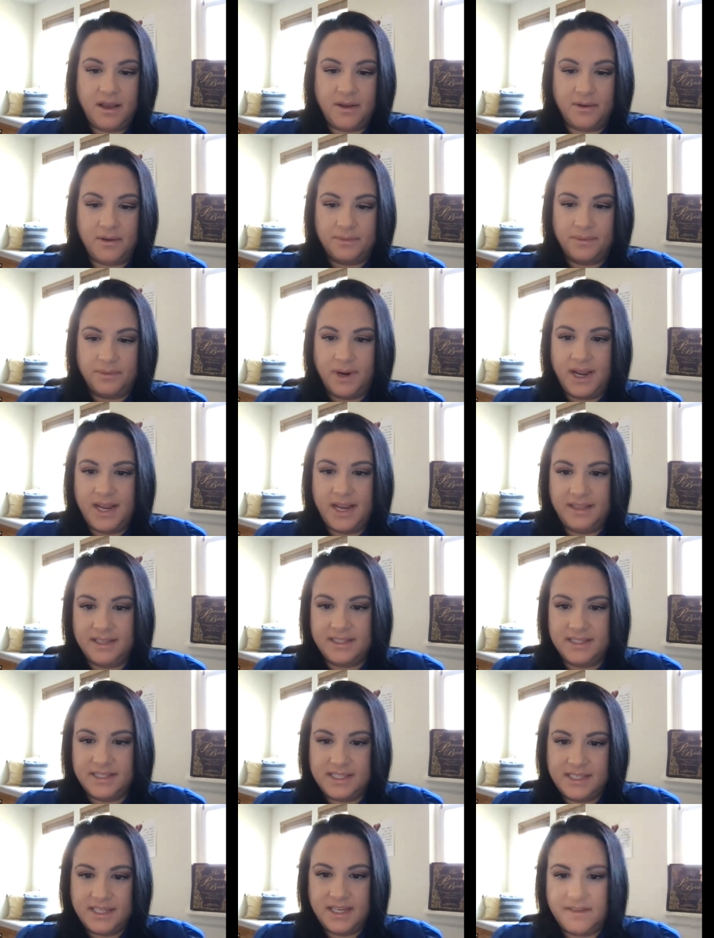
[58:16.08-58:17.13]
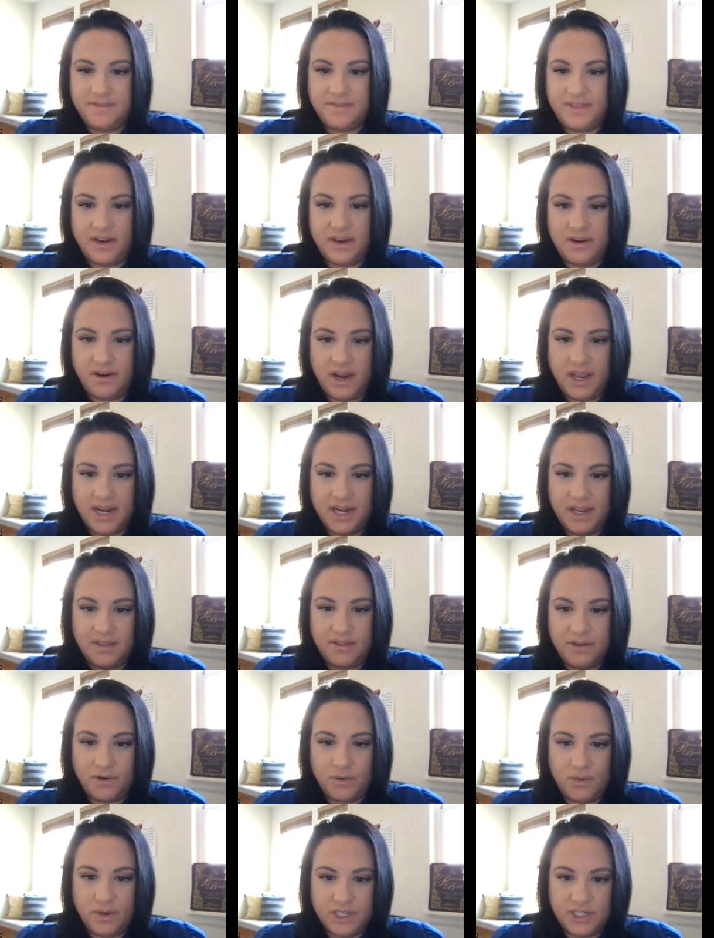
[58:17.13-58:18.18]
All right, let's see if there are any
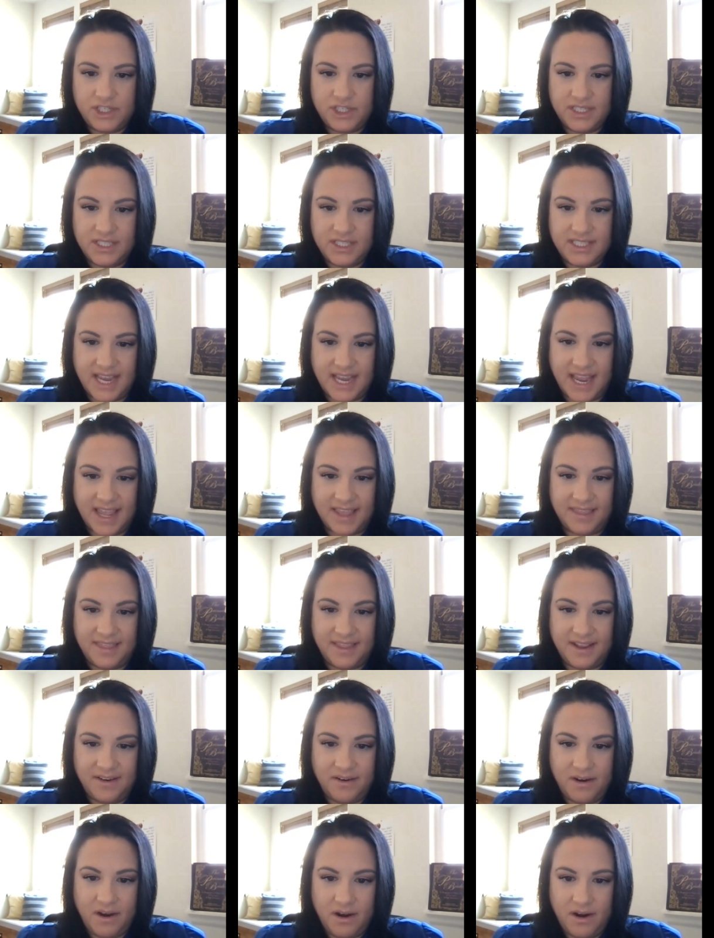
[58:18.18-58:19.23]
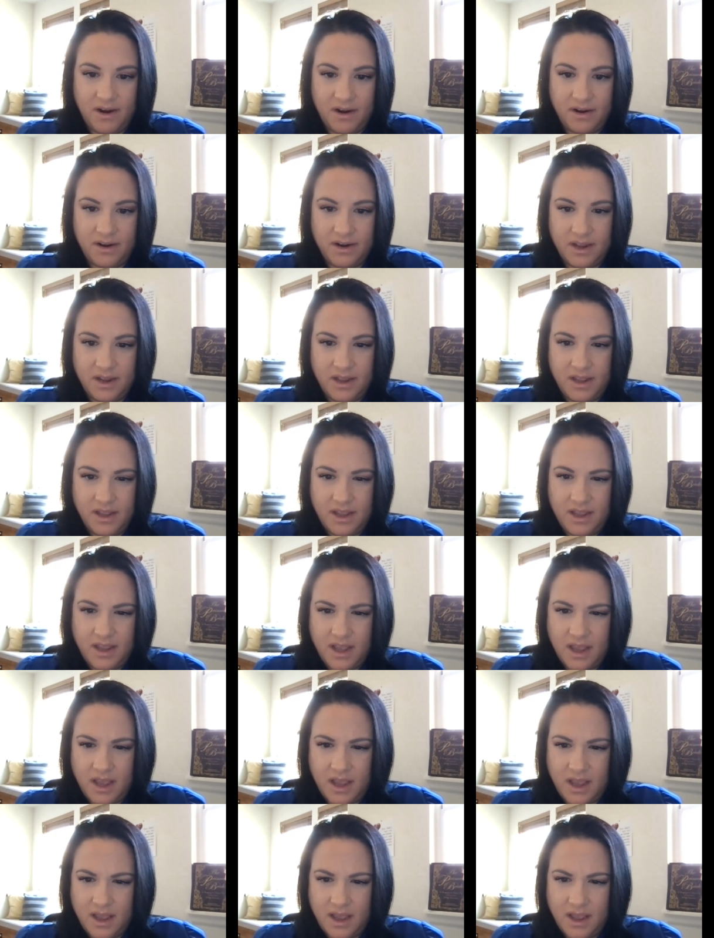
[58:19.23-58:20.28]
other questions, and there
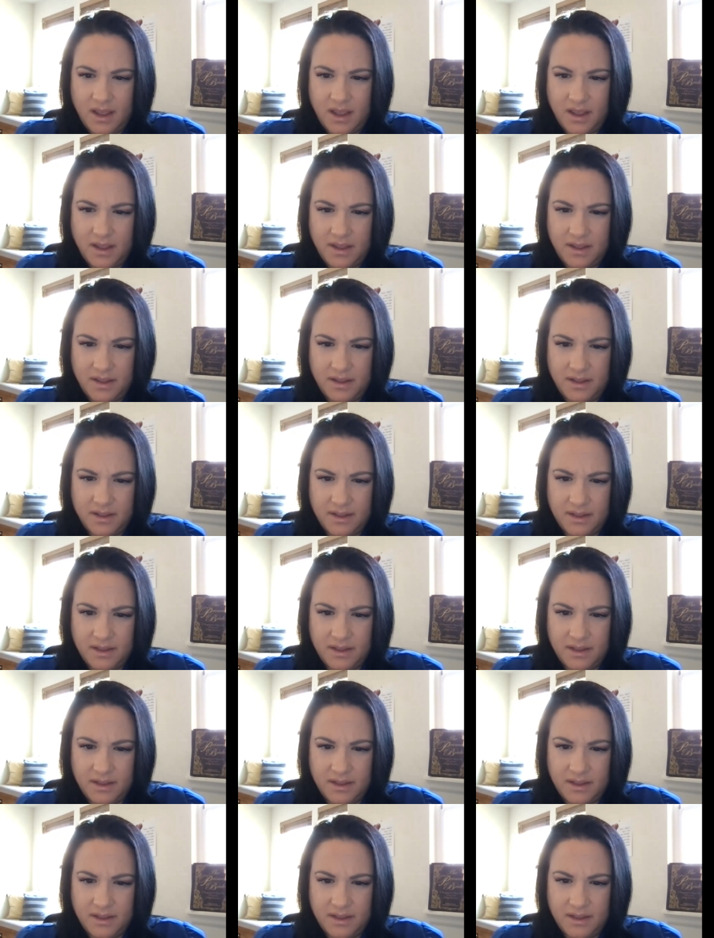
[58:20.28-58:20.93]
are.